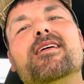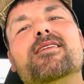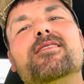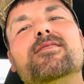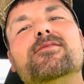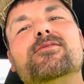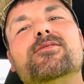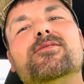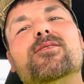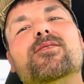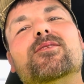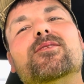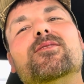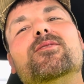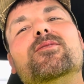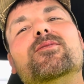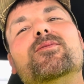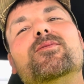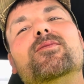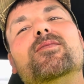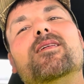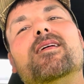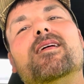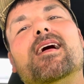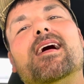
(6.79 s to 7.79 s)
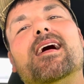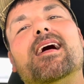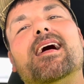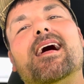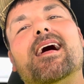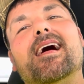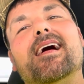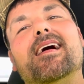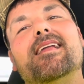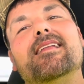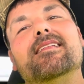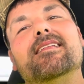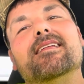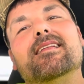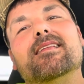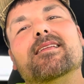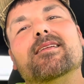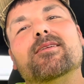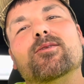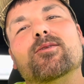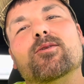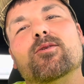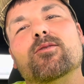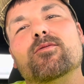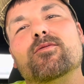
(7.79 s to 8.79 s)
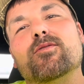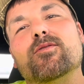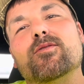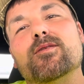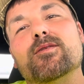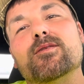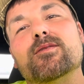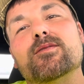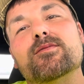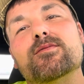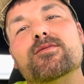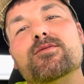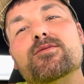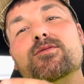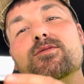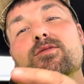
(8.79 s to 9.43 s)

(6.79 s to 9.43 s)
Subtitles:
So I had a little over